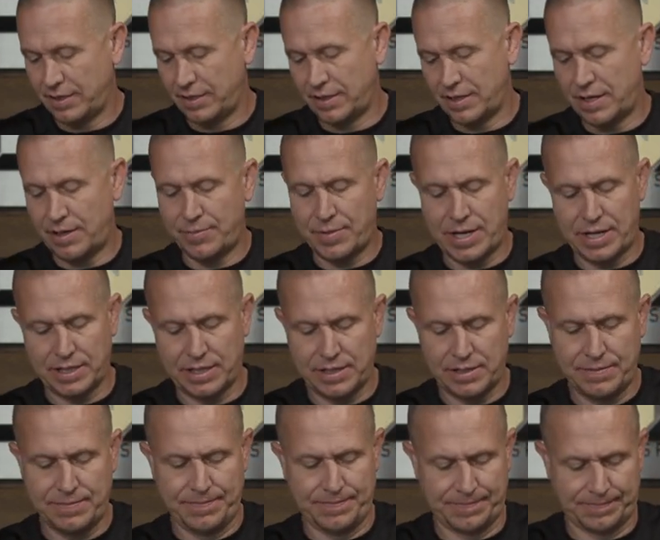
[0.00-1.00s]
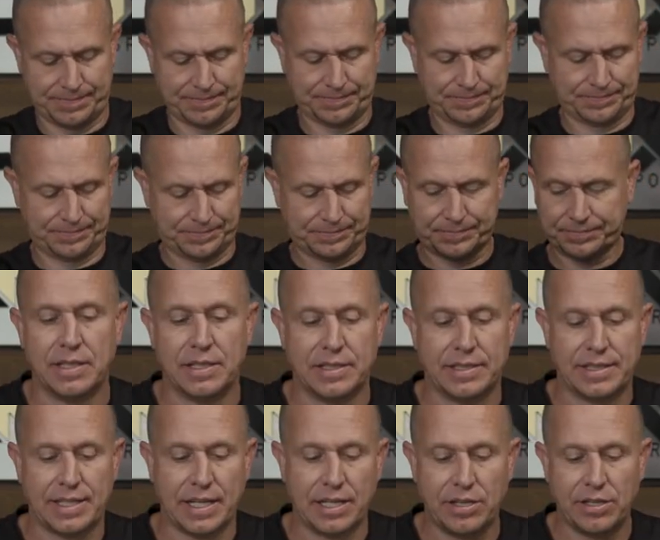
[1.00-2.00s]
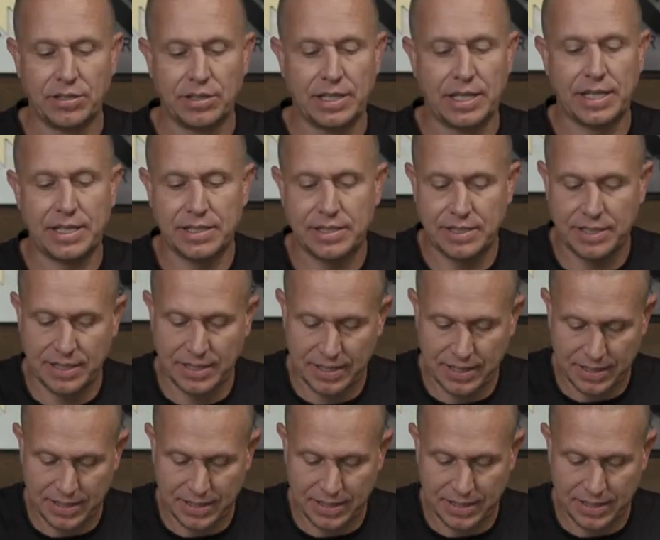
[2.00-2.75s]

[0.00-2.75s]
not a mannequin. Take your lace